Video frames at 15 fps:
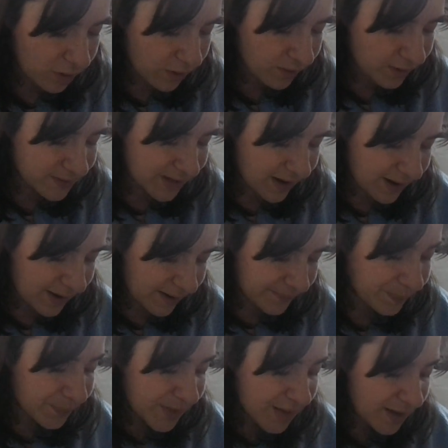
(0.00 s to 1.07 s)
long
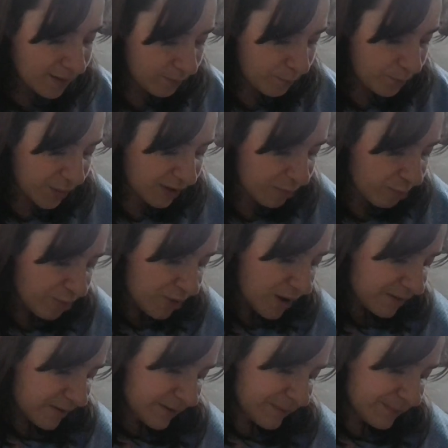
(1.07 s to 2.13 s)
time. Big
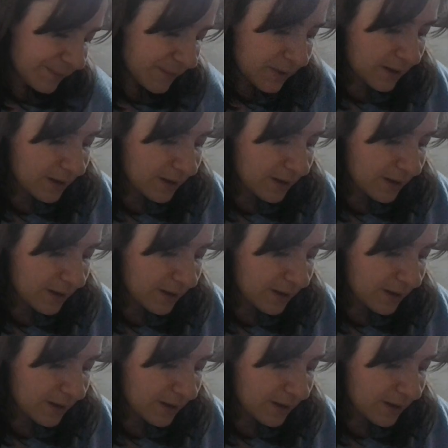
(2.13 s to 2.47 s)
brother.